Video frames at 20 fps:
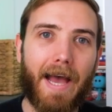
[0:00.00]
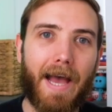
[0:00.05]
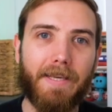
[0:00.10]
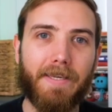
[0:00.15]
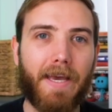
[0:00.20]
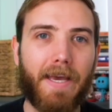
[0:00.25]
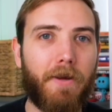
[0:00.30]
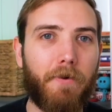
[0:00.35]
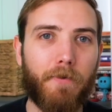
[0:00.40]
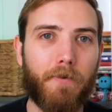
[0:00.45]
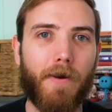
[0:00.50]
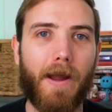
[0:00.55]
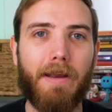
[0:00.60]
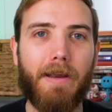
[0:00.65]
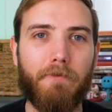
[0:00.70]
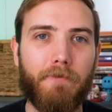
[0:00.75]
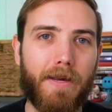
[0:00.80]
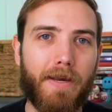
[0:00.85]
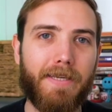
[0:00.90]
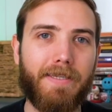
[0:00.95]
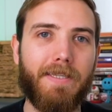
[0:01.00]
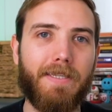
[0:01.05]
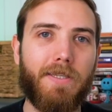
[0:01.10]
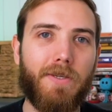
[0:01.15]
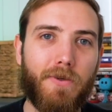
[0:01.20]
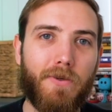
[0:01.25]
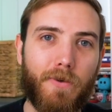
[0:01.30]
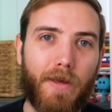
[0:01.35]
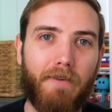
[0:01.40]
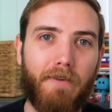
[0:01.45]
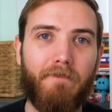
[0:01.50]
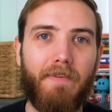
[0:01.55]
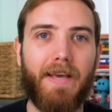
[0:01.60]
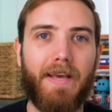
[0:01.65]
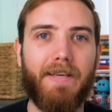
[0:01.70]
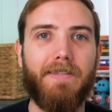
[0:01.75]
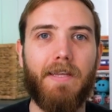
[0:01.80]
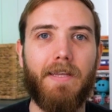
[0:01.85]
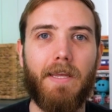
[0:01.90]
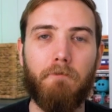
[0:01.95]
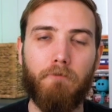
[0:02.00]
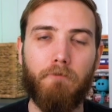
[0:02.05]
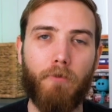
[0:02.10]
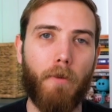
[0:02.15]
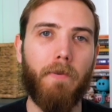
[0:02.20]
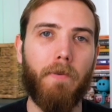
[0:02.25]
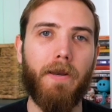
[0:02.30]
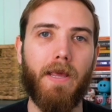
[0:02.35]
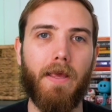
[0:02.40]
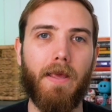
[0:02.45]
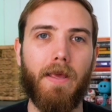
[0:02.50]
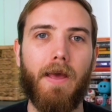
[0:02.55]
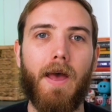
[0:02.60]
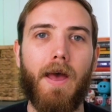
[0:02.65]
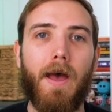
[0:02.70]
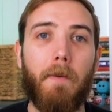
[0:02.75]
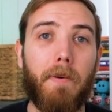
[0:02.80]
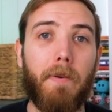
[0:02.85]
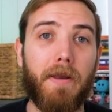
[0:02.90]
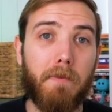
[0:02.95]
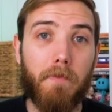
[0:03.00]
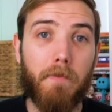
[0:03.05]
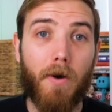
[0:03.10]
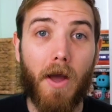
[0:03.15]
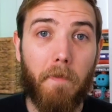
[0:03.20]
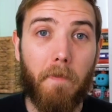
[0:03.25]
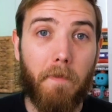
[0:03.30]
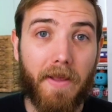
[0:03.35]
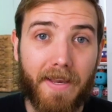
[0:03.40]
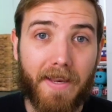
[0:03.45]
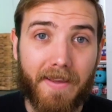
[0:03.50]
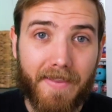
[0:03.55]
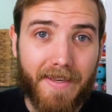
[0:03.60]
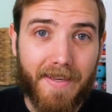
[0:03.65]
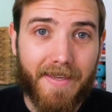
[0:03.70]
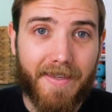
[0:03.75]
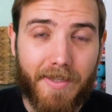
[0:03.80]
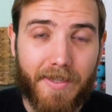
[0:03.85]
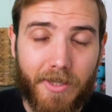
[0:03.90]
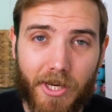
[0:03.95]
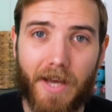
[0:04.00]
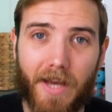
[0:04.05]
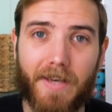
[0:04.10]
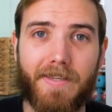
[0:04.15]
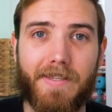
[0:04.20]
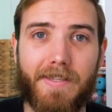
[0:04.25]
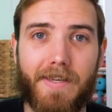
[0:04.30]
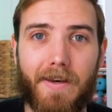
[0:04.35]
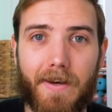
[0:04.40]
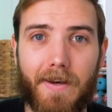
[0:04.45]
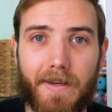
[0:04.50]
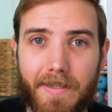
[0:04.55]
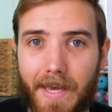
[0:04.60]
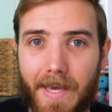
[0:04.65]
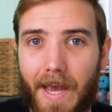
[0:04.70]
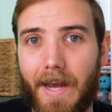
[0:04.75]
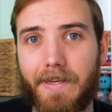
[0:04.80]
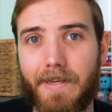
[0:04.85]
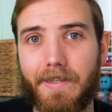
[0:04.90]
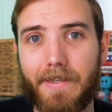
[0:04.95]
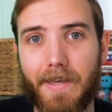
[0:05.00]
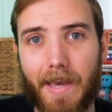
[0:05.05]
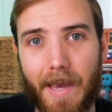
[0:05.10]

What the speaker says: as a great reason to invest in property. But in my opinion, this is just a tax